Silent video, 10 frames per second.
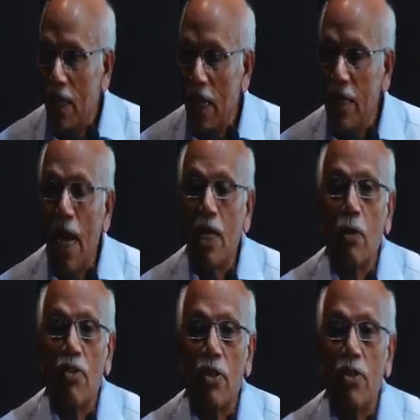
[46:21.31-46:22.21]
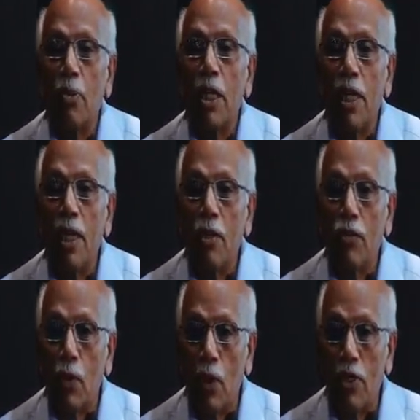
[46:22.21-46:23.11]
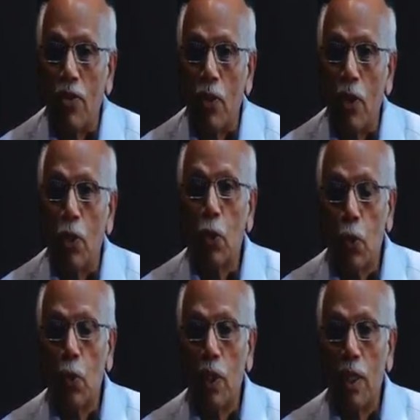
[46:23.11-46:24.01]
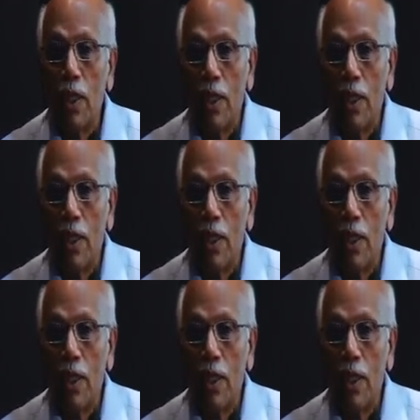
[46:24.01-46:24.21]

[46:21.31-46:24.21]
And that was the beginning of the cholesterol too.